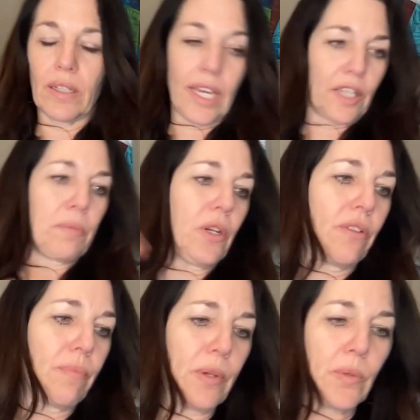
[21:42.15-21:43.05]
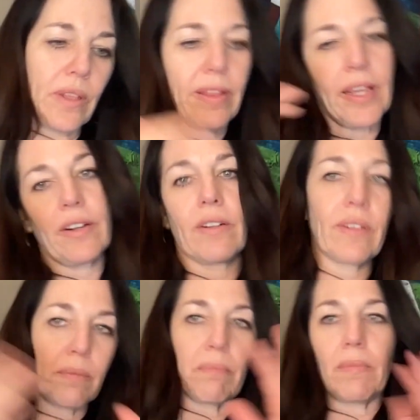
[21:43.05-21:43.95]
gay community between theater
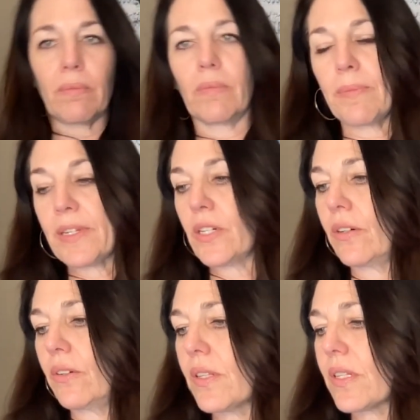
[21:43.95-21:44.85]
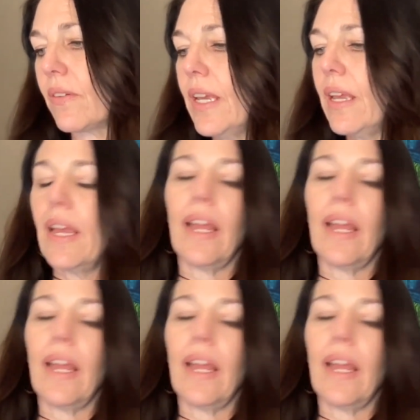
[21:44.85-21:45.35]
and my material and stuff.